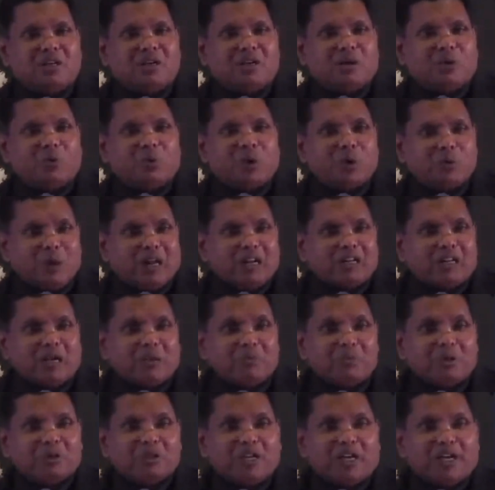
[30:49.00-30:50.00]
We
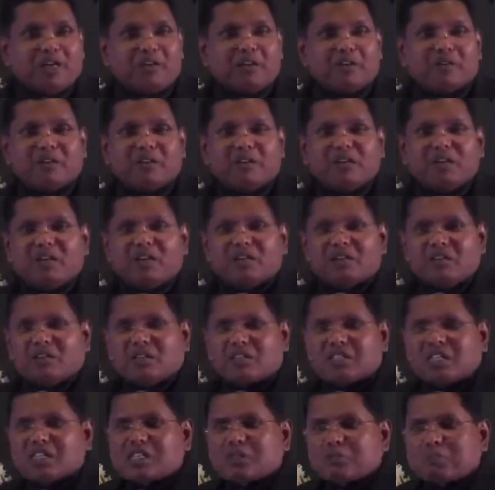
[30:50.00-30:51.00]
welcome you there.
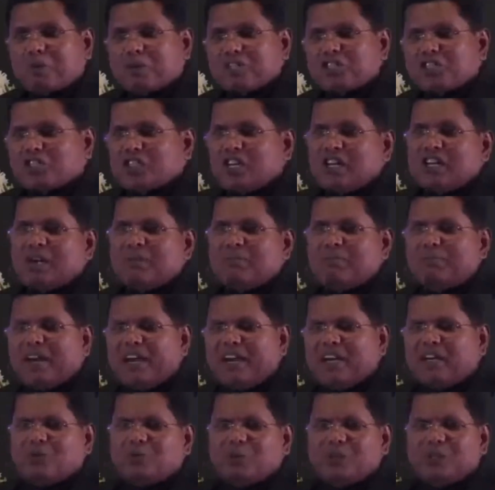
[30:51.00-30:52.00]
This is specially
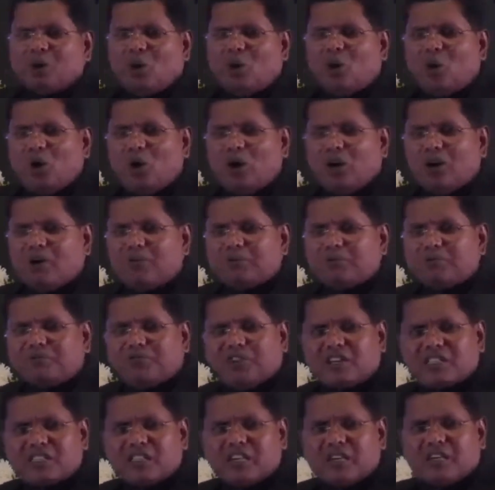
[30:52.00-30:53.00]
made with all
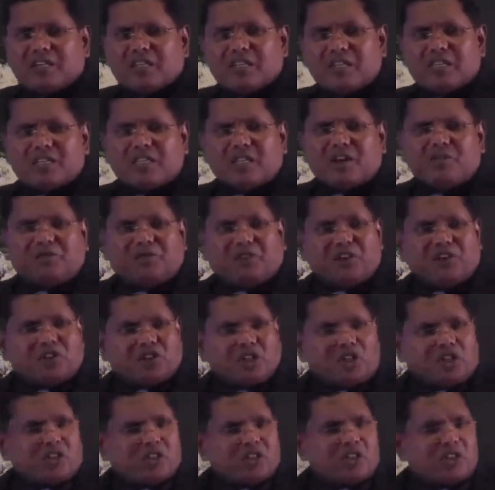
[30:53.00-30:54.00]
facilities and
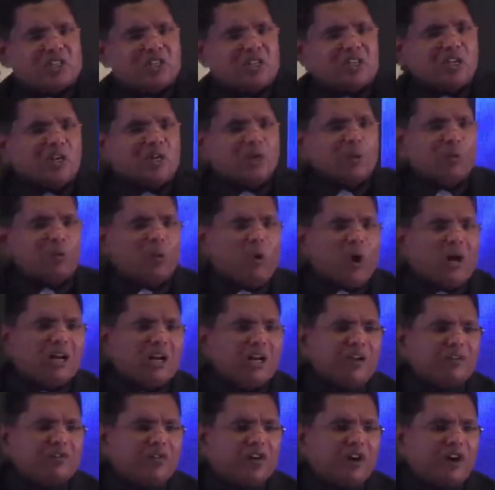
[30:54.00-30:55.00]
features
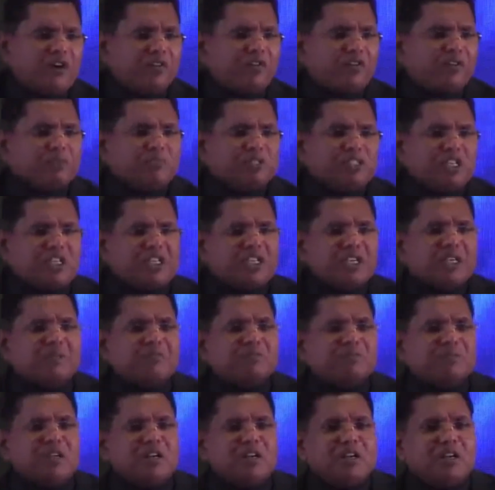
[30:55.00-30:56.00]
only for FMGE.
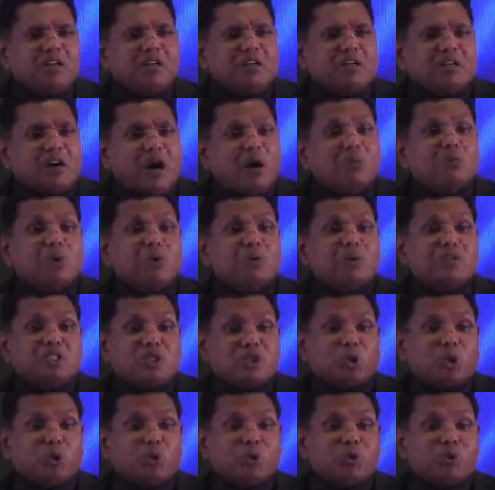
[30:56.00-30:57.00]
Come over
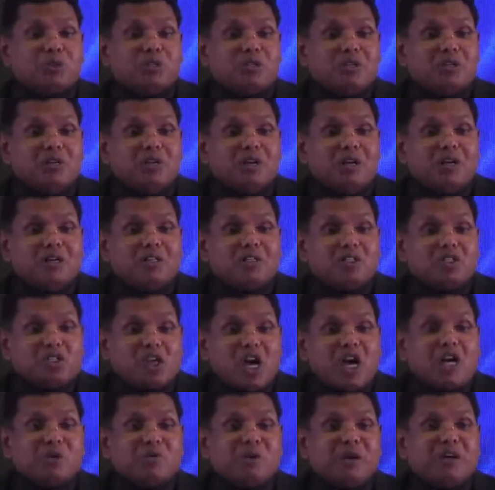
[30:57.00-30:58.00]
soon.
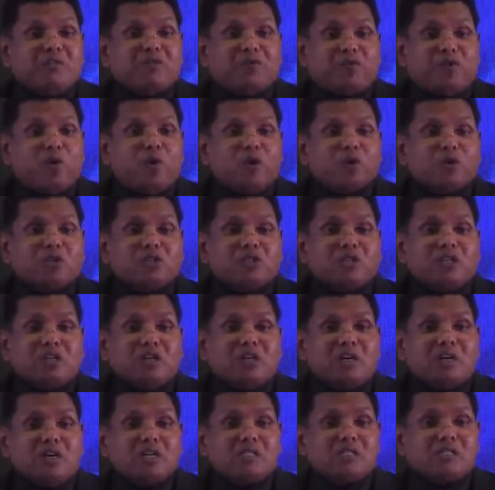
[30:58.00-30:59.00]
January 4th
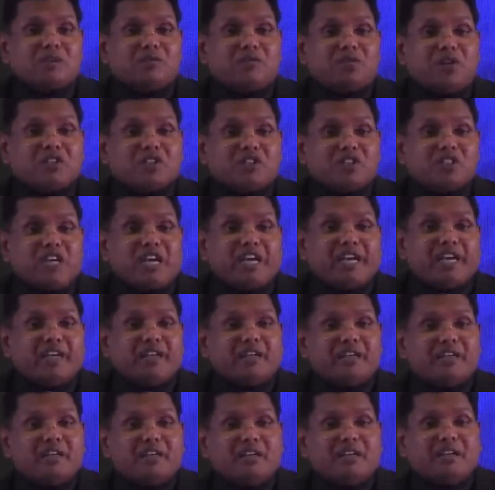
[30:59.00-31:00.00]
is the first day
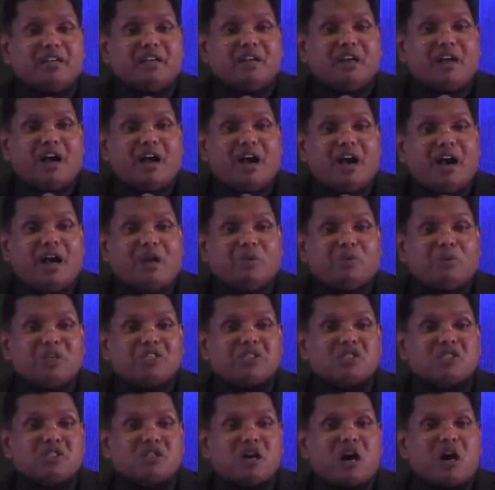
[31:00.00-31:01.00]
and we
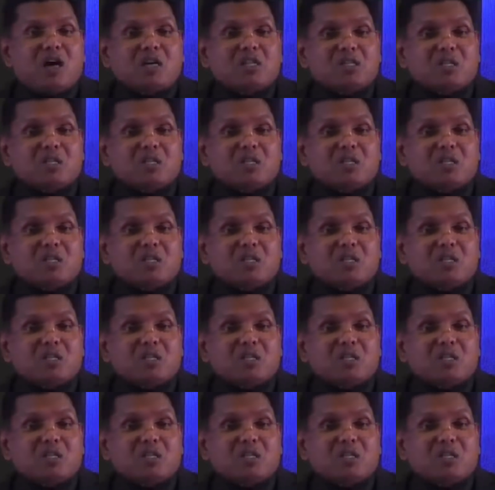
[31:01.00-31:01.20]
start